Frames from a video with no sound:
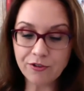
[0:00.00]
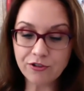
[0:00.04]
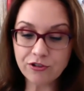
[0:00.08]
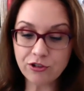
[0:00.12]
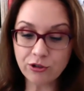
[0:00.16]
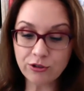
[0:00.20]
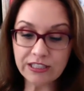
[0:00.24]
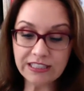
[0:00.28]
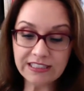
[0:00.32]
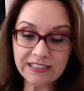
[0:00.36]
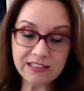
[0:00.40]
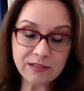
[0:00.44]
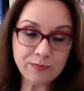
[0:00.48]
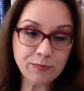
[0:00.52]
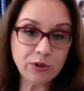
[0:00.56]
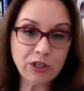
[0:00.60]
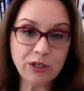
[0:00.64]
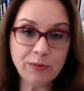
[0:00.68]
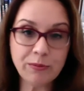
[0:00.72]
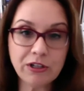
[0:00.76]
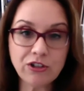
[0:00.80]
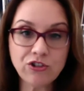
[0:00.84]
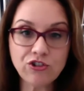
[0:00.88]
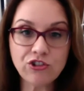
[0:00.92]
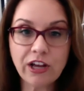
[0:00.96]
So this is
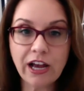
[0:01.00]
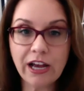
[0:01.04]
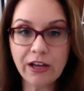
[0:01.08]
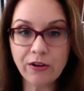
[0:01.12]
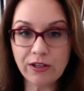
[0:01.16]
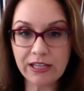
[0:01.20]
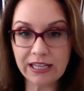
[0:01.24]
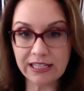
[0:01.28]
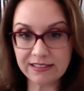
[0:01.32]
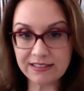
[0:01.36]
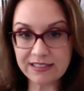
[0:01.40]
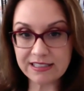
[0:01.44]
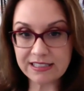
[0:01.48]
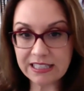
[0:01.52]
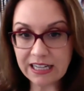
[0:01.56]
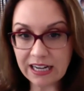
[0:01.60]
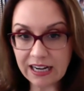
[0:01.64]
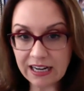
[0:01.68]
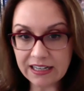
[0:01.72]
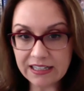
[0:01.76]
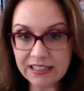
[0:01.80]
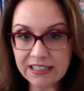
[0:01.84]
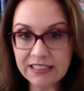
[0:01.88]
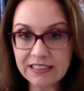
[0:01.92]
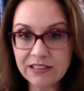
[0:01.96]
pretty much how you get
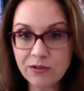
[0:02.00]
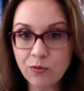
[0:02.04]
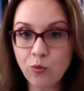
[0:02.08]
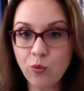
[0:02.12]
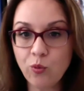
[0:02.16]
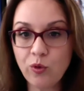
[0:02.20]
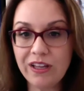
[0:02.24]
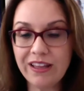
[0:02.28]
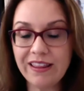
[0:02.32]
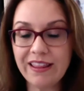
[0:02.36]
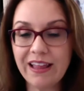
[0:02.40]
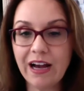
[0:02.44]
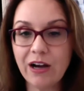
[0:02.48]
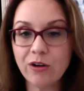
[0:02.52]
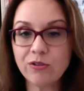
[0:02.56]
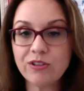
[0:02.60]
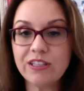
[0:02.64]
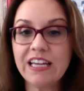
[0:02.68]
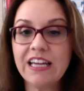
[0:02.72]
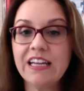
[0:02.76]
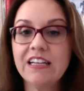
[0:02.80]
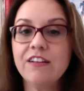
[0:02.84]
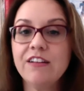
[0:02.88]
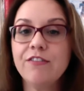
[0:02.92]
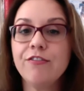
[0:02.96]
started without
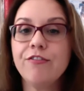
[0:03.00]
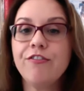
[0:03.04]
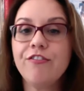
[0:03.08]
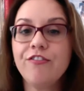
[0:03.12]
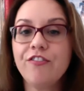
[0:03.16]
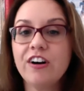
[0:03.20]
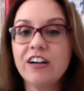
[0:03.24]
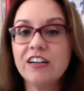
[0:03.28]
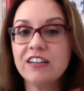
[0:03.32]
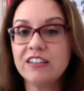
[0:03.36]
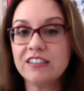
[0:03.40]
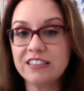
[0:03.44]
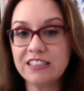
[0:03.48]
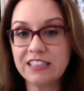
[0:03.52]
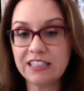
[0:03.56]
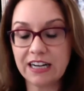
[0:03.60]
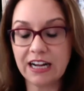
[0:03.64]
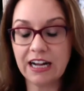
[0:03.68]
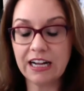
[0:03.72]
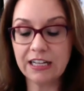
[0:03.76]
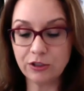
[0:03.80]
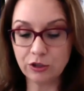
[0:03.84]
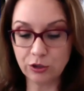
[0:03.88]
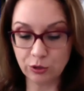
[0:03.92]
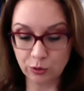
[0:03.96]
any
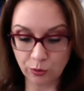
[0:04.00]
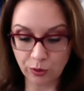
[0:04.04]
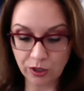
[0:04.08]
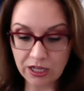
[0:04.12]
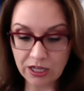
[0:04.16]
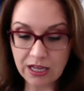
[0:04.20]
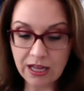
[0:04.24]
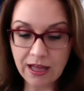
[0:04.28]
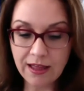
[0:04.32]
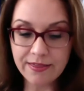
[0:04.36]
further ado.